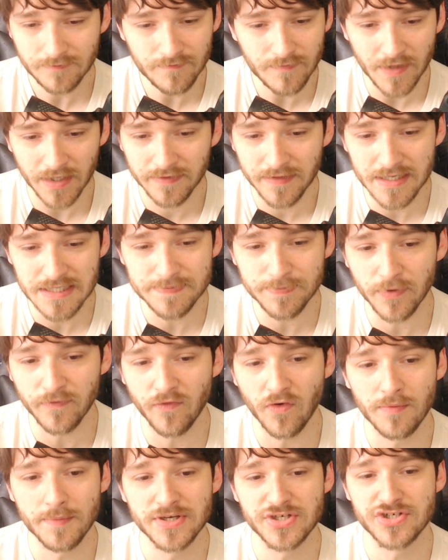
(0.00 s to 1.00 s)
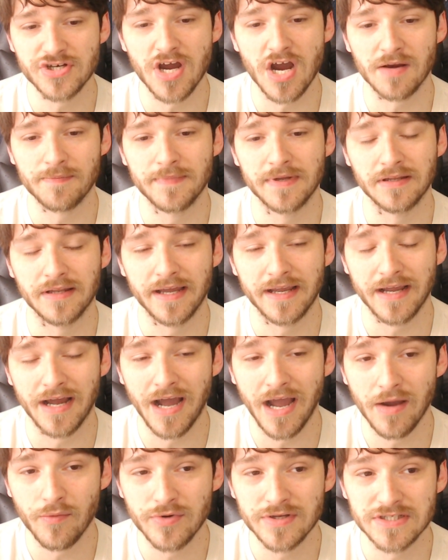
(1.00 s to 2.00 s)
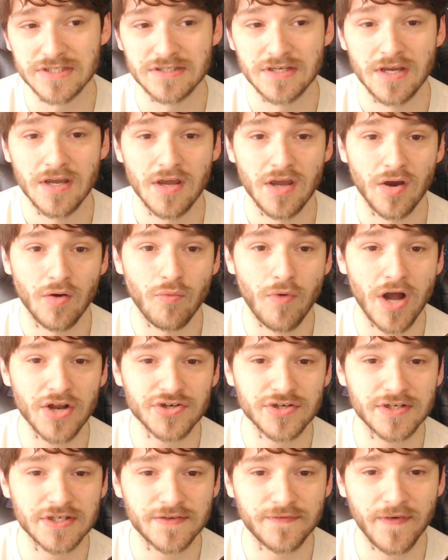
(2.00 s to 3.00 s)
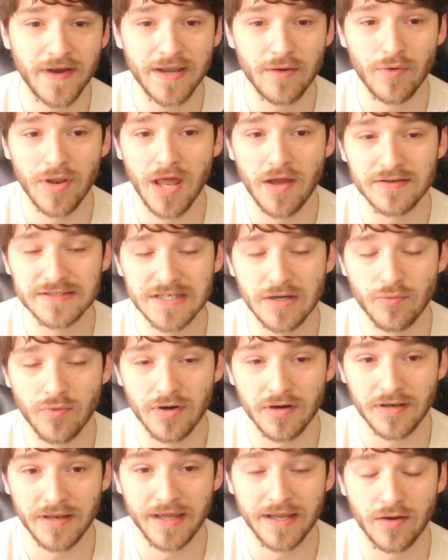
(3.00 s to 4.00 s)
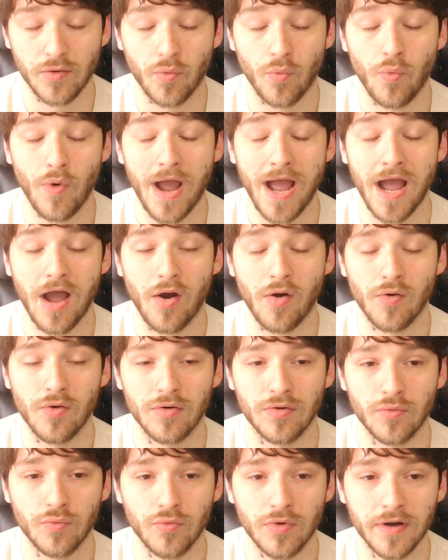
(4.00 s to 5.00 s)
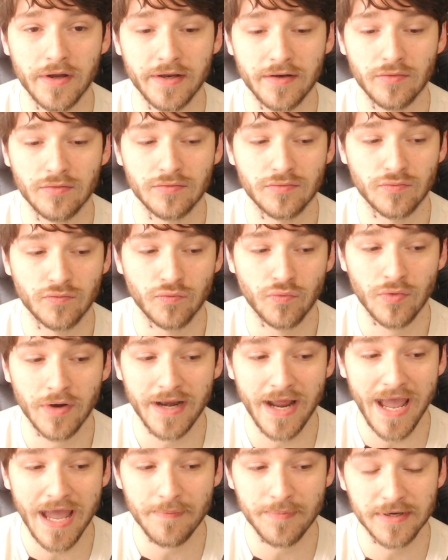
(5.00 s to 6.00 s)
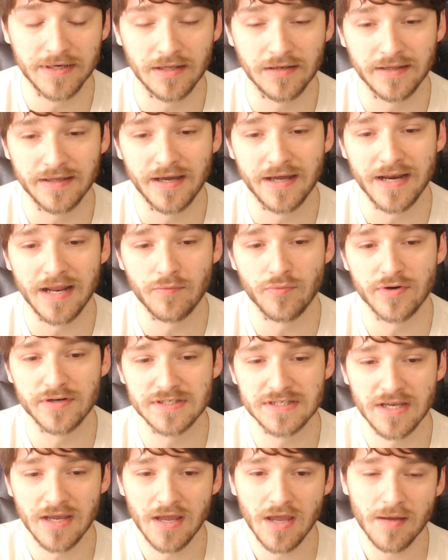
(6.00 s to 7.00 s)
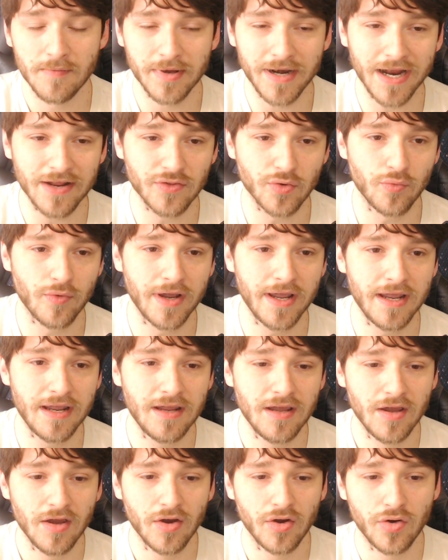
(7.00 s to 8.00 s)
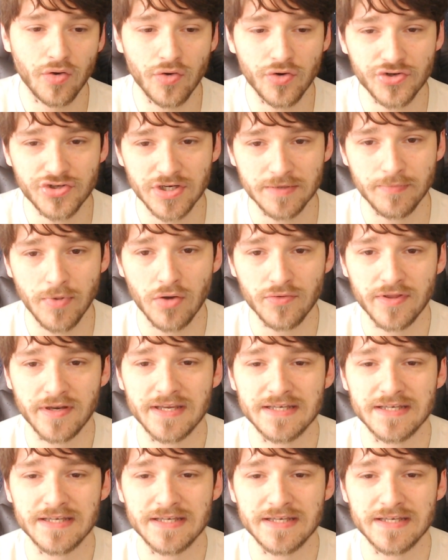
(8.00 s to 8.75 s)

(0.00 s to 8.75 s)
This performance shocked me. Like, I was watching this fight while I was at work, like, wow, what happened to Leon Edwards? But either way, who should both of these